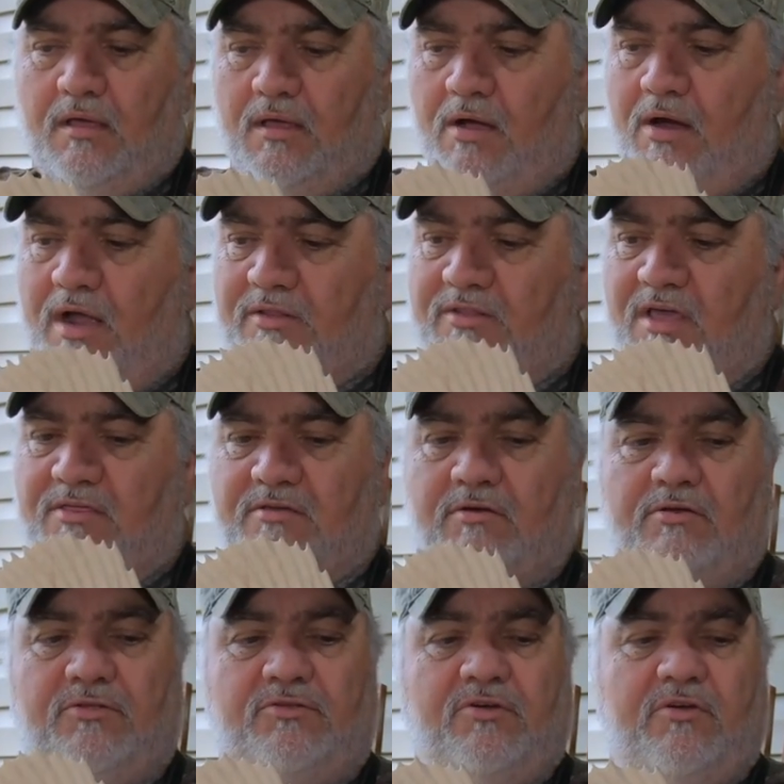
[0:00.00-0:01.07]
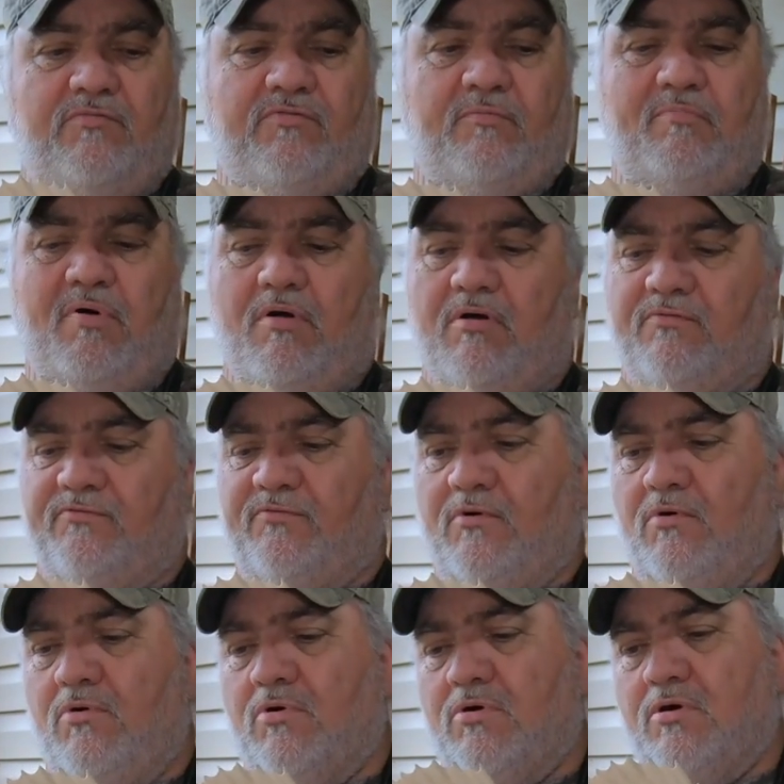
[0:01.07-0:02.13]
All right, that's going to do it for part
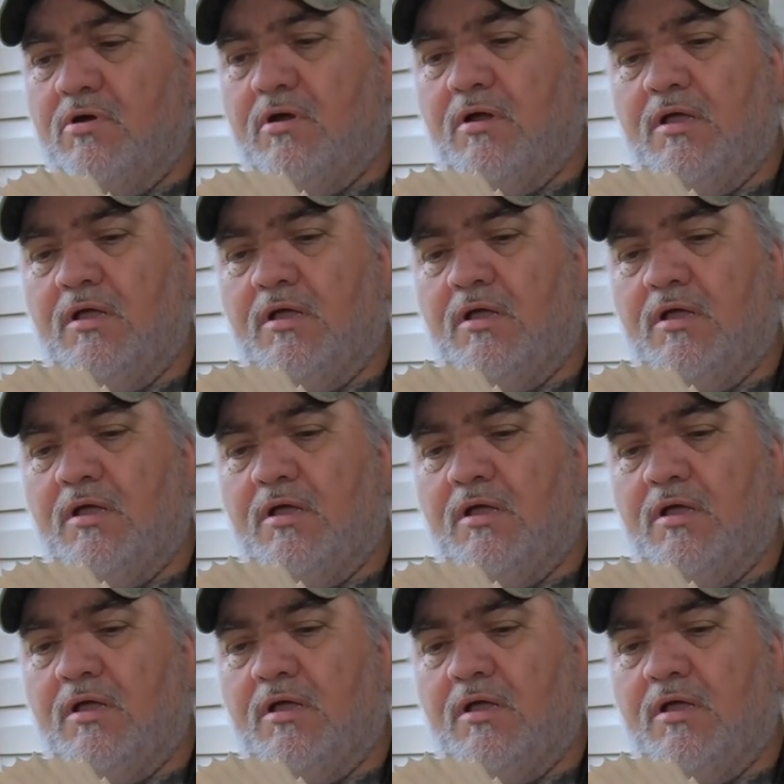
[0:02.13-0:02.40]
four.